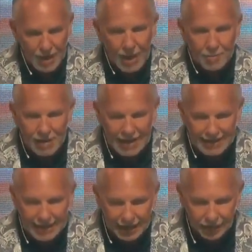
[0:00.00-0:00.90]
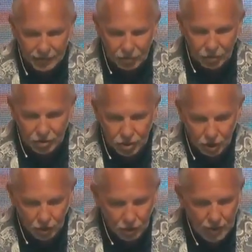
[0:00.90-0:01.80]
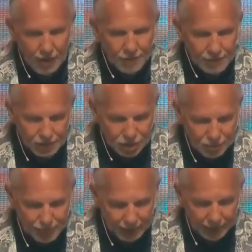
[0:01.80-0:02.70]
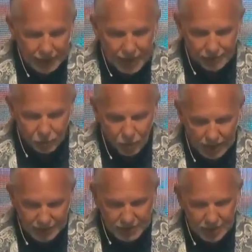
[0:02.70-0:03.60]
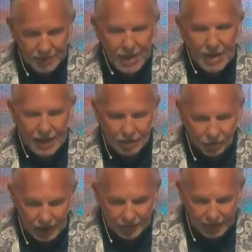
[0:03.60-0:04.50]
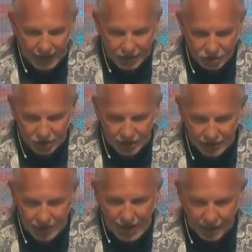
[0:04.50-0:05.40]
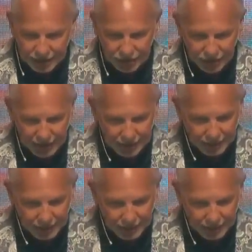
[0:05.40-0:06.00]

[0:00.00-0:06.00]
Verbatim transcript: may give to you the spirit of wisdom and revelation in the knowledge of him,